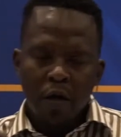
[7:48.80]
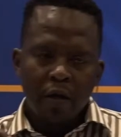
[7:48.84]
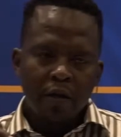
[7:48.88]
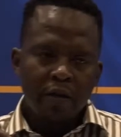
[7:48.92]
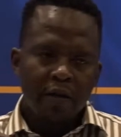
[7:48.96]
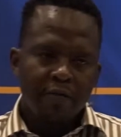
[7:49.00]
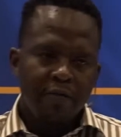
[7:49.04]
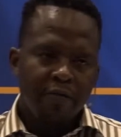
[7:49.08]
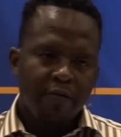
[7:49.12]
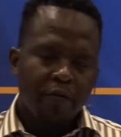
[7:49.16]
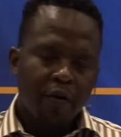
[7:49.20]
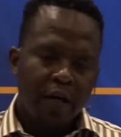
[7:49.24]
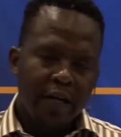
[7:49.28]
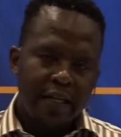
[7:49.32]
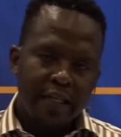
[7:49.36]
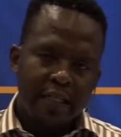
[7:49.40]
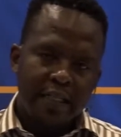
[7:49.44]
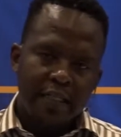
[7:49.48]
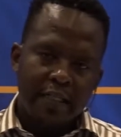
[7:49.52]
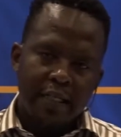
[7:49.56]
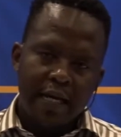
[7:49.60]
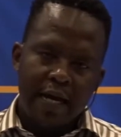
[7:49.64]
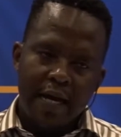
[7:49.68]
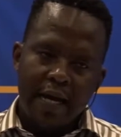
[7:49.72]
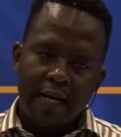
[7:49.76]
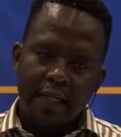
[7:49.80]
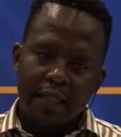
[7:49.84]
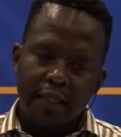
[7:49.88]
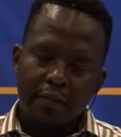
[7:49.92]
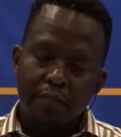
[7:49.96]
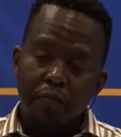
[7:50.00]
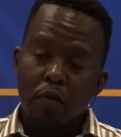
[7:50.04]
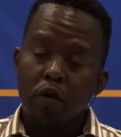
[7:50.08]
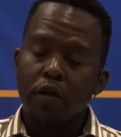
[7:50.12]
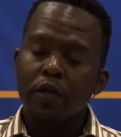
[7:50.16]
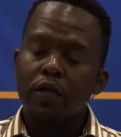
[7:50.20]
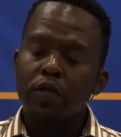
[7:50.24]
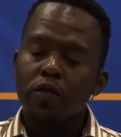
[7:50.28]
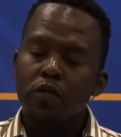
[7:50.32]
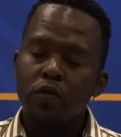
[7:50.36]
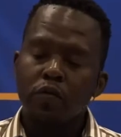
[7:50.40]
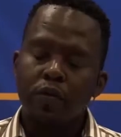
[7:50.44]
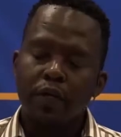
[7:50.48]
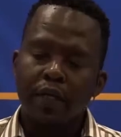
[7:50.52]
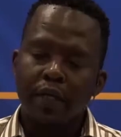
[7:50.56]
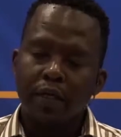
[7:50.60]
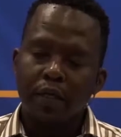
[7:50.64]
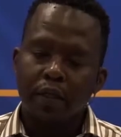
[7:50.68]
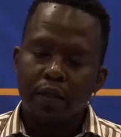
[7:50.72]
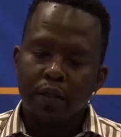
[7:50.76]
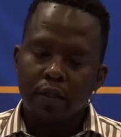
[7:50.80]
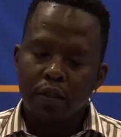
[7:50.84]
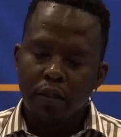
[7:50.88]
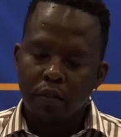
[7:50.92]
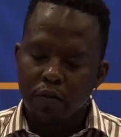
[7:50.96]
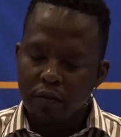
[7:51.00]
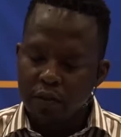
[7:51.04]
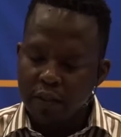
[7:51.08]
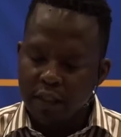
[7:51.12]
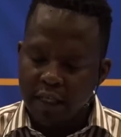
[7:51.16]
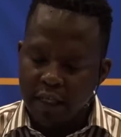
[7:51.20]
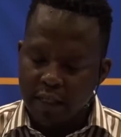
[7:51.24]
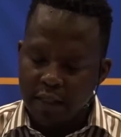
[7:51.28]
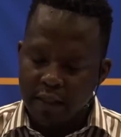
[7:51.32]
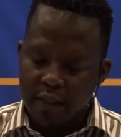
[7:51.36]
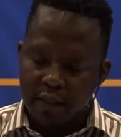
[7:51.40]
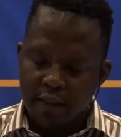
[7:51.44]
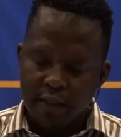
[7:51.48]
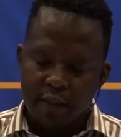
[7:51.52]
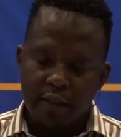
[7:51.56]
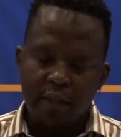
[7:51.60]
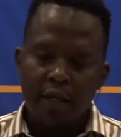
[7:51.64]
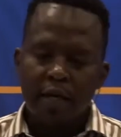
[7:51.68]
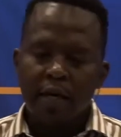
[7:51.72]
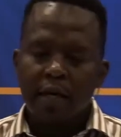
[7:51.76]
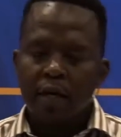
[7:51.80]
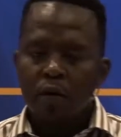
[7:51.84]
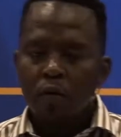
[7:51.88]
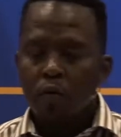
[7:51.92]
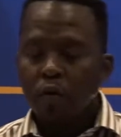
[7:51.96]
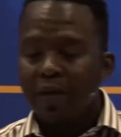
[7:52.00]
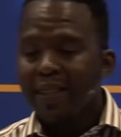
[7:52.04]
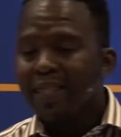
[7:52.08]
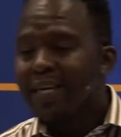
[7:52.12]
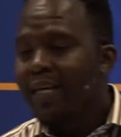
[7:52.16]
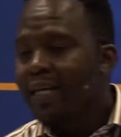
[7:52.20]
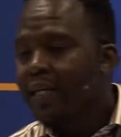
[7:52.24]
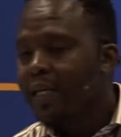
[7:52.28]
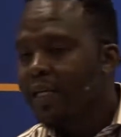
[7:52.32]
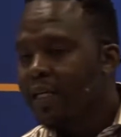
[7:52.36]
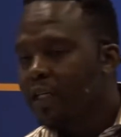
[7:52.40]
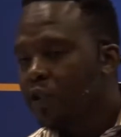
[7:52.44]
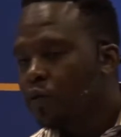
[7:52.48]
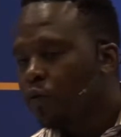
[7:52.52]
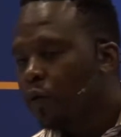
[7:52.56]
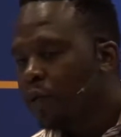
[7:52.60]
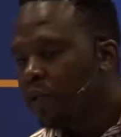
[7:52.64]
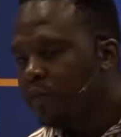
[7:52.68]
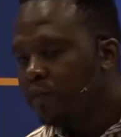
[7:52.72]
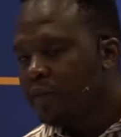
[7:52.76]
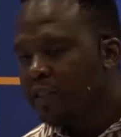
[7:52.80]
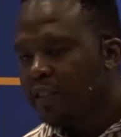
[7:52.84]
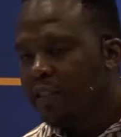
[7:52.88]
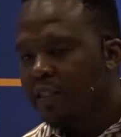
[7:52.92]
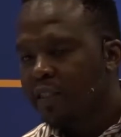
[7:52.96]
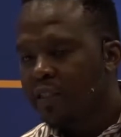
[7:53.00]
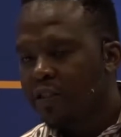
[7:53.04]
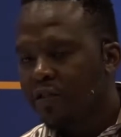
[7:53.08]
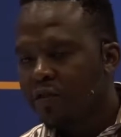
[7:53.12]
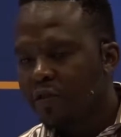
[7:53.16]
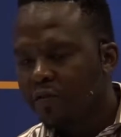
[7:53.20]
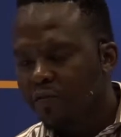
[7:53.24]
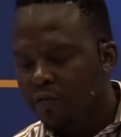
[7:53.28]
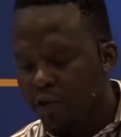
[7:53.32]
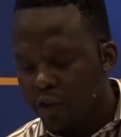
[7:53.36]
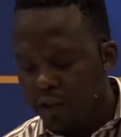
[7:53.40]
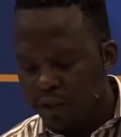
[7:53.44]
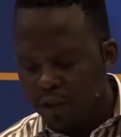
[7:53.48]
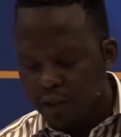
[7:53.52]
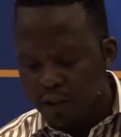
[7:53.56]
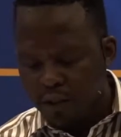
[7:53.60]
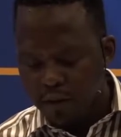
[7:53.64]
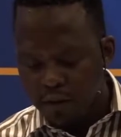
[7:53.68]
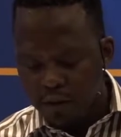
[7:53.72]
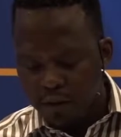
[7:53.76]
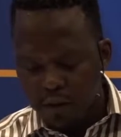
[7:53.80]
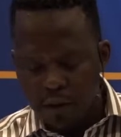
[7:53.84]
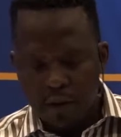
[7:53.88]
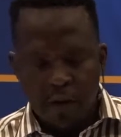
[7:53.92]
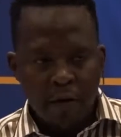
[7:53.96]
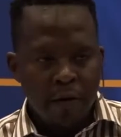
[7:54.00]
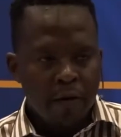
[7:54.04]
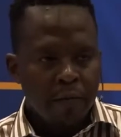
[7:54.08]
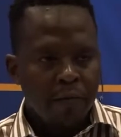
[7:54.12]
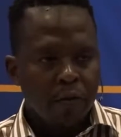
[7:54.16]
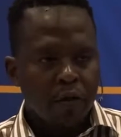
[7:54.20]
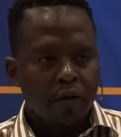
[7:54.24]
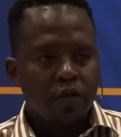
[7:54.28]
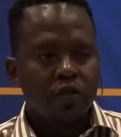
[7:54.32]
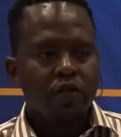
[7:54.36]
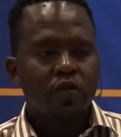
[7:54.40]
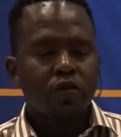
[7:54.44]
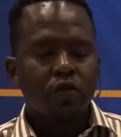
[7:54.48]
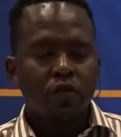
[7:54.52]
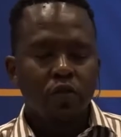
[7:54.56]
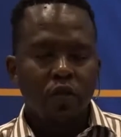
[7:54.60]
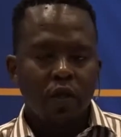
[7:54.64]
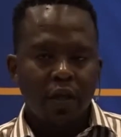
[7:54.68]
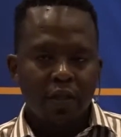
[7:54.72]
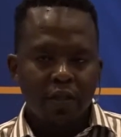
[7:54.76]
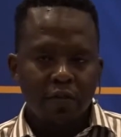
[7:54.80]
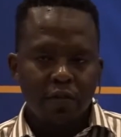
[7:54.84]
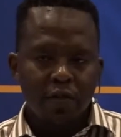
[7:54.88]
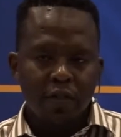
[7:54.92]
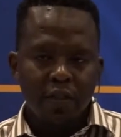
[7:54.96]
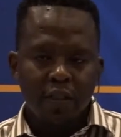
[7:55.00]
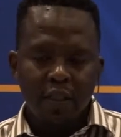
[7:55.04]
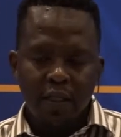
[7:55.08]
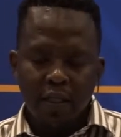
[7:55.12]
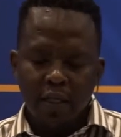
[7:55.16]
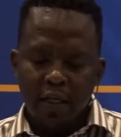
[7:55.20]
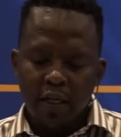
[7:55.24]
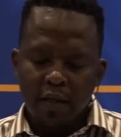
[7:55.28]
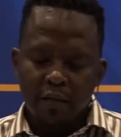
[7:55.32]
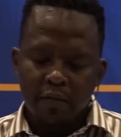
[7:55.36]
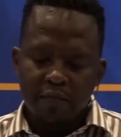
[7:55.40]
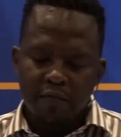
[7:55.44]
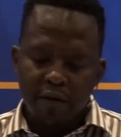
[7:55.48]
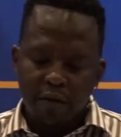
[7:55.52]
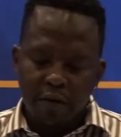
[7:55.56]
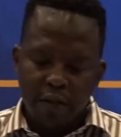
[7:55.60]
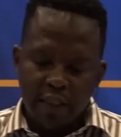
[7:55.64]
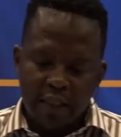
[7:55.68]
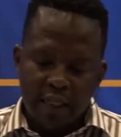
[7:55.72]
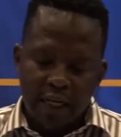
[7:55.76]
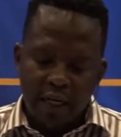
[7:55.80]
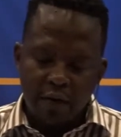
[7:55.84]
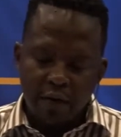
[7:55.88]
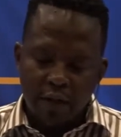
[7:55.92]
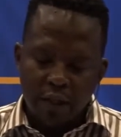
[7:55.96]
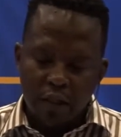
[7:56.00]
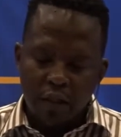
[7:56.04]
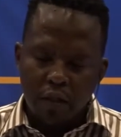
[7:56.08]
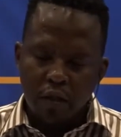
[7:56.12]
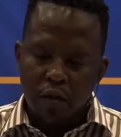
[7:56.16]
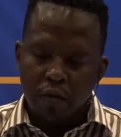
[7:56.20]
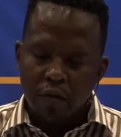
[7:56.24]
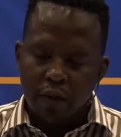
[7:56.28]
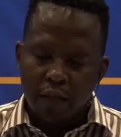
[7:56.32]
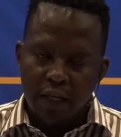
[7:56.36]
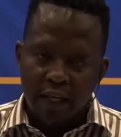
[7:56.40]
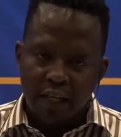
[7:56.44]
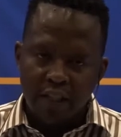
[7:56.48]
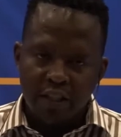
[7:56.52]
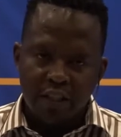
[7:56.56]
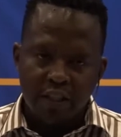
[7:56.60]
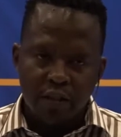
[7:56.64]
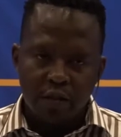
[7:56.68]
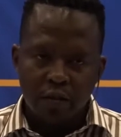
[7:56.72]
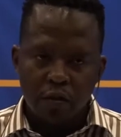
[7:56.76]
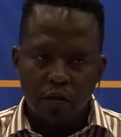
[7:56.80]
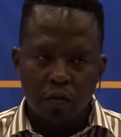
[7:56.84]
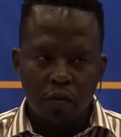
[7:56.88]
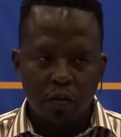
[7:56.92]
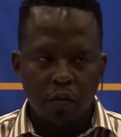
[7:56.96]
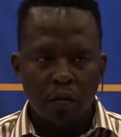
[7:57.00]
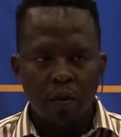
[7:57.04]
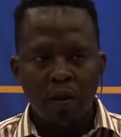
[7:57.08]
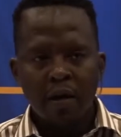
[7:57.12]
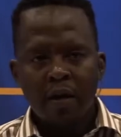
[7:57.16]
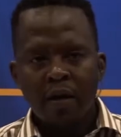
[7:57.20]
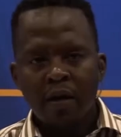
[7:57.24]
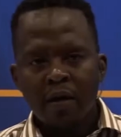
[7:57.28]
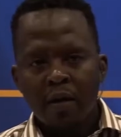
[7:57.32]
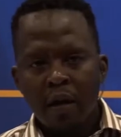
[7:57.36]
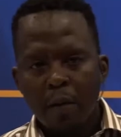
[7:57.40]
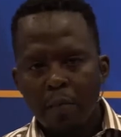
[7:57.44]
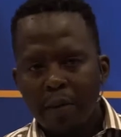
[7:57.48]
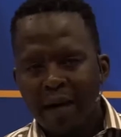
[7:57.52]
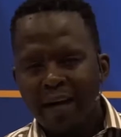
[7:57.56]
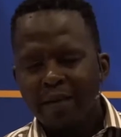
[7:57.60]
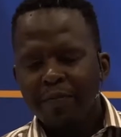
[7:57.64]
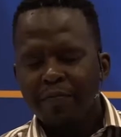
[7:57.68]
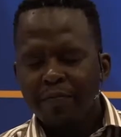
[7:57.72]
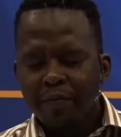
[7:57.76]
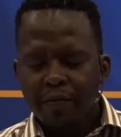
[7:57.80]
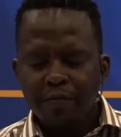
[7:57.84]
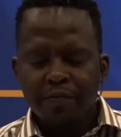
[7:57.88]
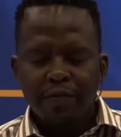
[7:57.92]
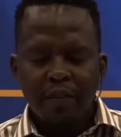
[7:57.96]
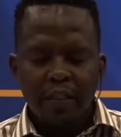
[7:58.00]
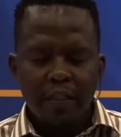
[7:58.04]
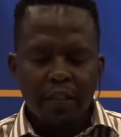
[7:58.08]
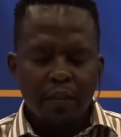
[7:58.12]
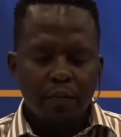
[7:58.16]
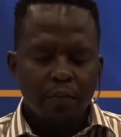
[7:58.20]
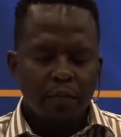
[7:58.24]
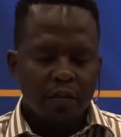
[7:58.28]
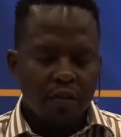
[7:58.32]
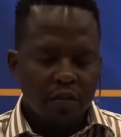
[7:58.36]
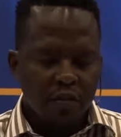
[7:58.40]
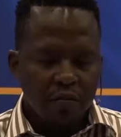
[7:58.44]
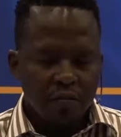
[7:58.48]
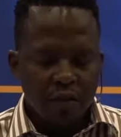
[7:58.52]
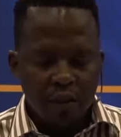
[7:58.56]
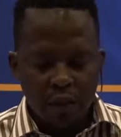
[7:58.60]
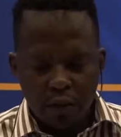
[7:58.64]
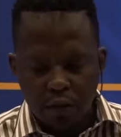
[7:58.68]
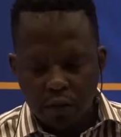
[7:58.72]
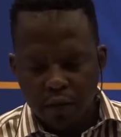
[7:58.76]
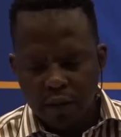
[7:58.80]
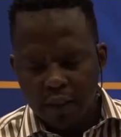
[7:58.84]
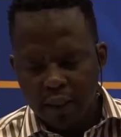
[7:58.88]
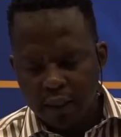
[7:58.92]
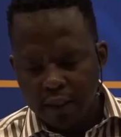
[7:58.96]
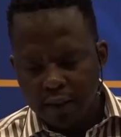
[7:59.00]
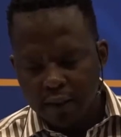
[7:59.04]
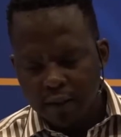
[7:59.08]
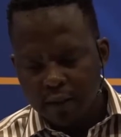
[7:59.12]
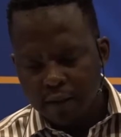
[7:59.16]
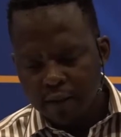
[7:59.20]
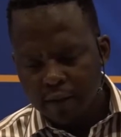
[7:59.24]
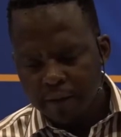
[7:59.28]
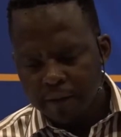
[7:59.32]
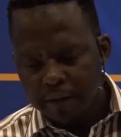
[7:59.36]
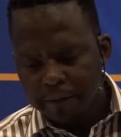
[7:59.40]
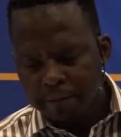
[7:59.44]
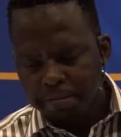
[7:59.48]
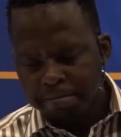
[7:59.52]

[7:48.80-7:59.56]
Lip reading: the freight and the monitoring use cases within each one of these industry verticals, because you'll start to see a very direct correlation to about 15 specific use cases.